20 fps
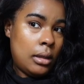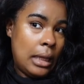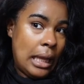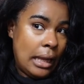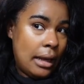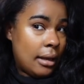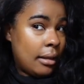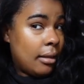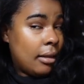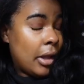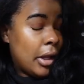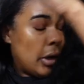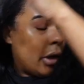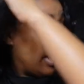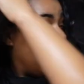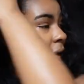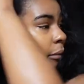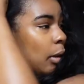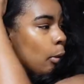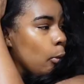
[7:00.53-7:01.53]
and they're gonna
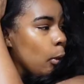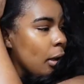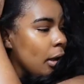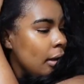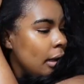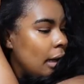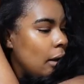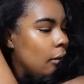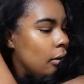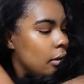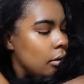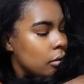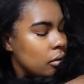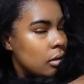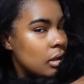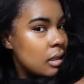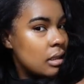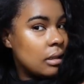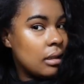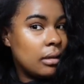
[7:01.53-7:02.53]
have me working out and
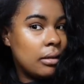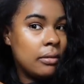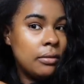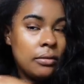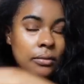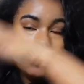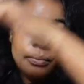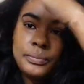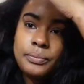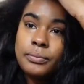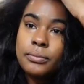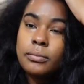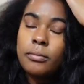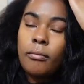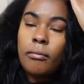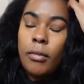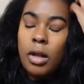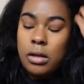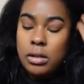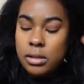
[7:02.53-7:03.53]
doing stuff.
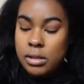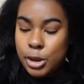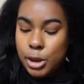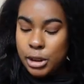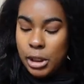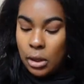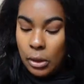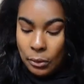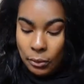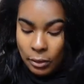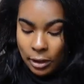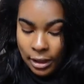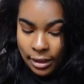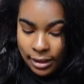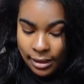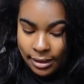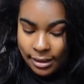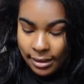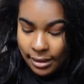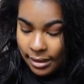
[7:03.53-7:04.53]
So
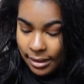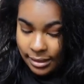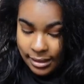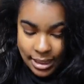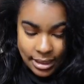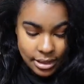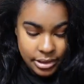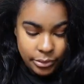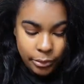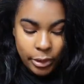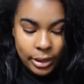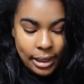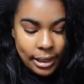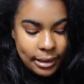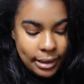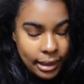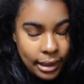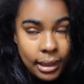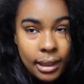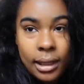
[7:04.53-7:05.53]
that is what I
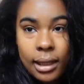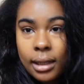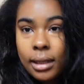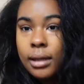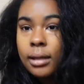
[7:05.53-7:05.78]
did.